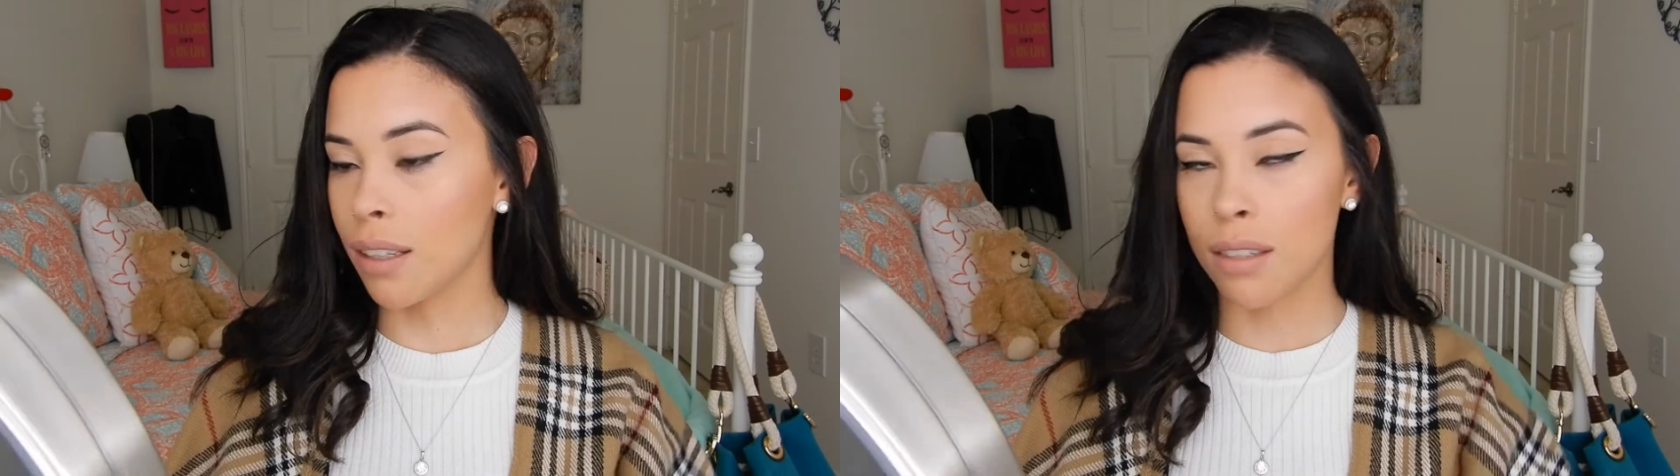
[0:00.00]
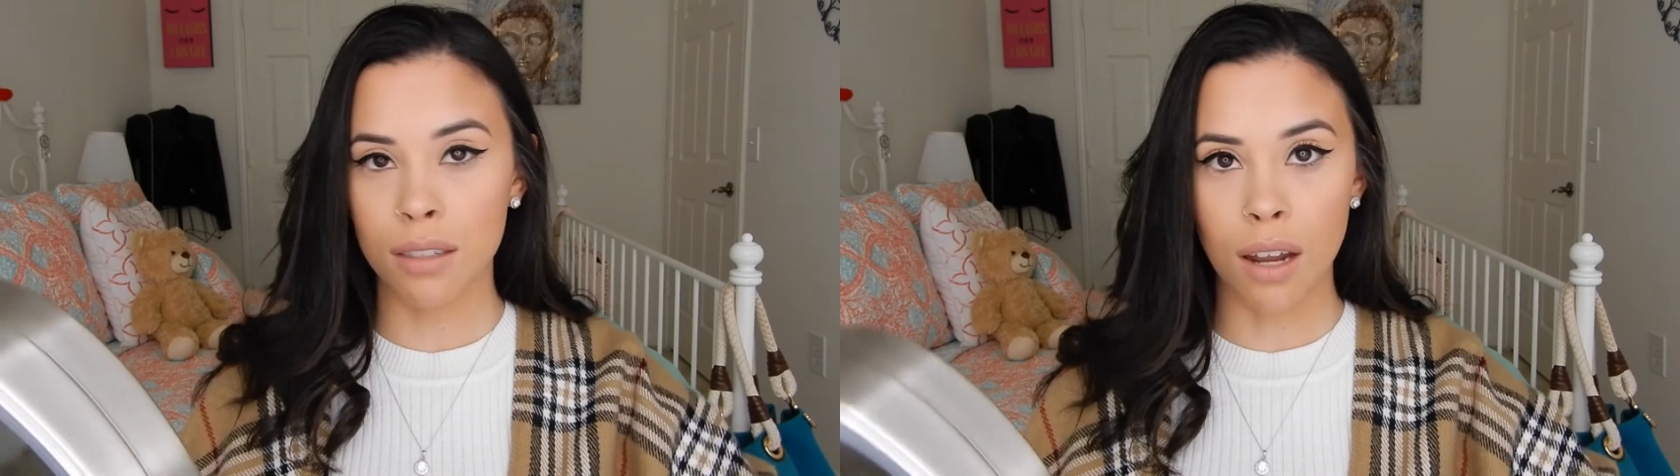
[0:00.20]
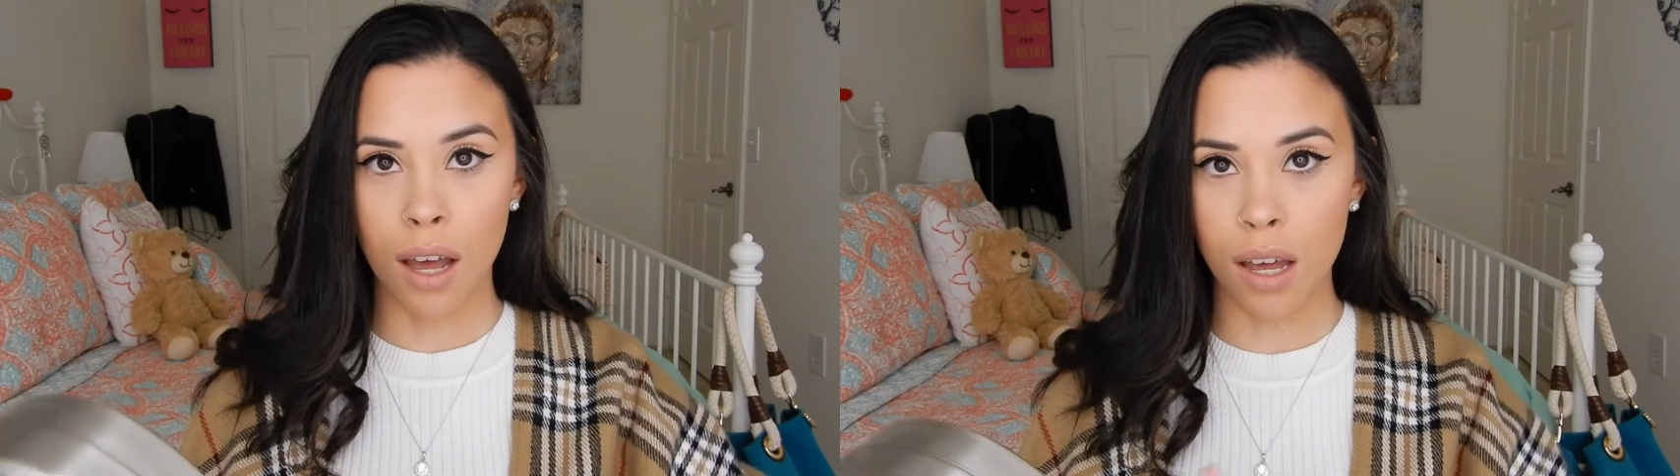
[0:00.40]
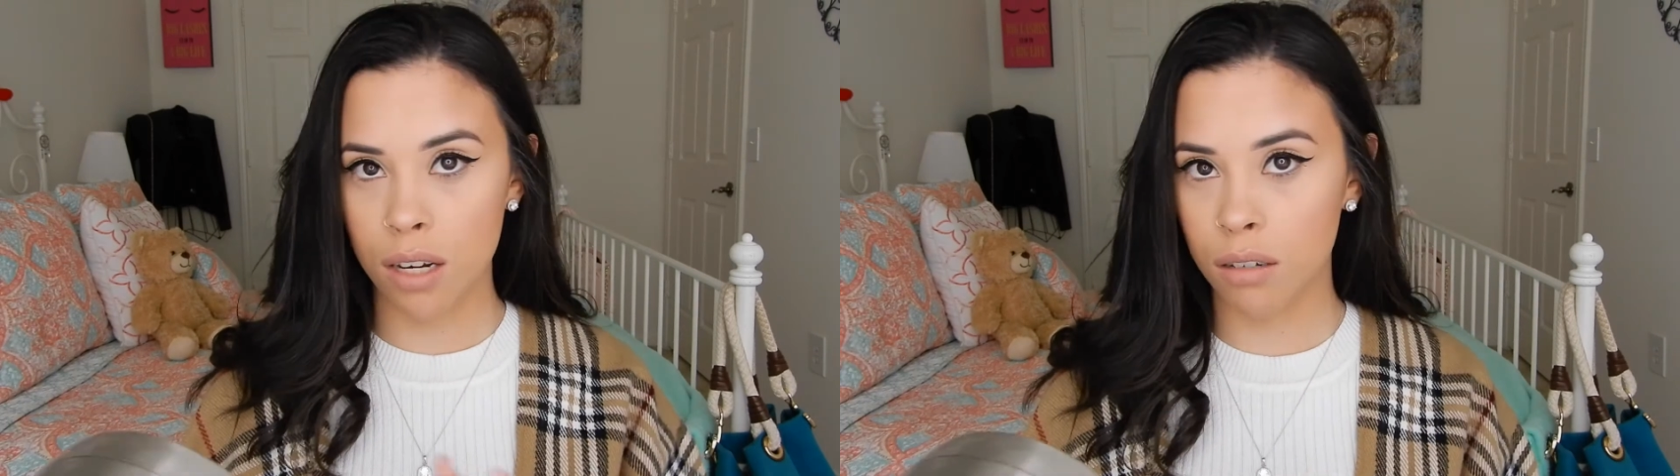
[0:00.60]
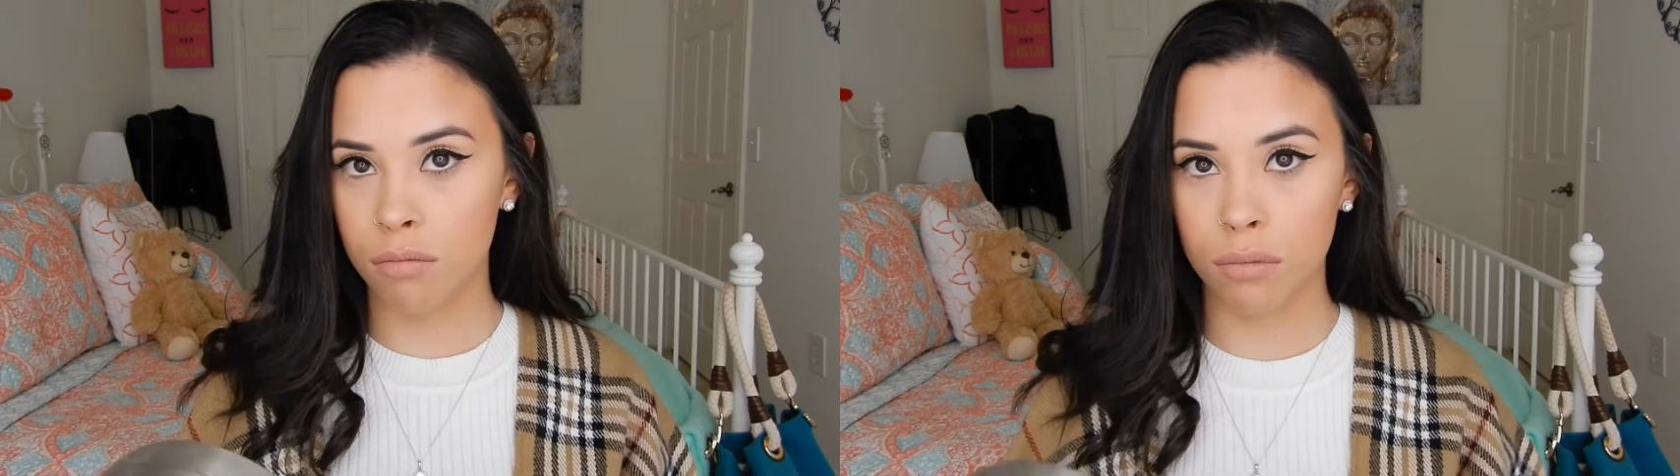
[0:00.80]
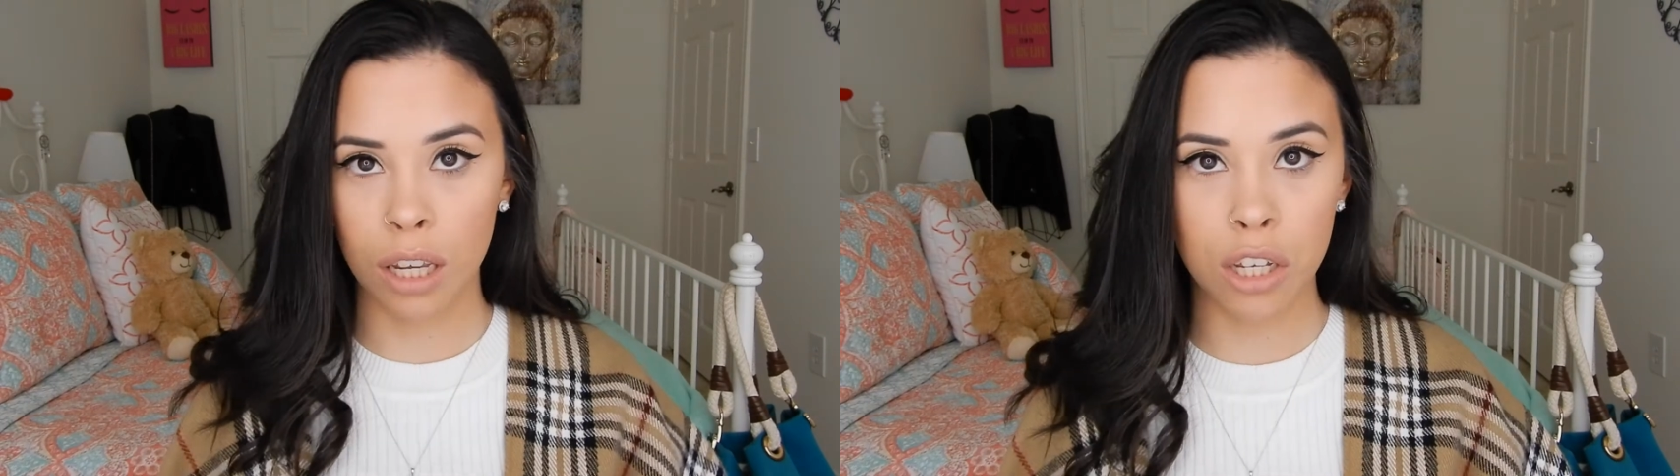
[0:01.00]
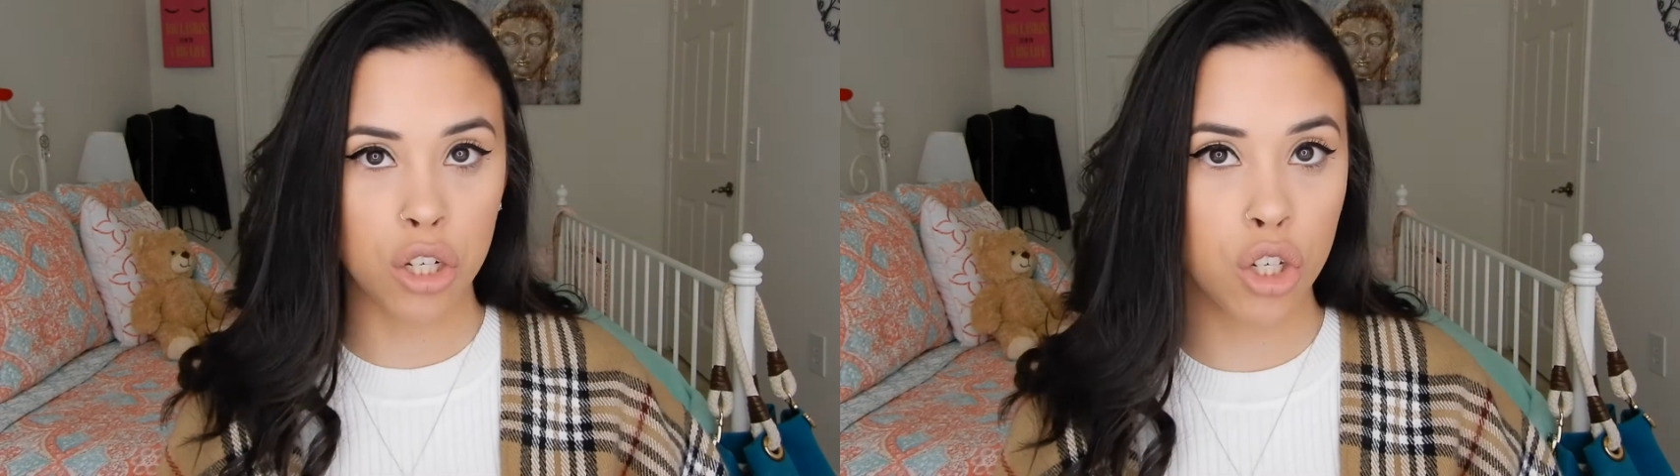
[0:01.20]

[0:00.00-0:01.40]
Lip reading: It's not like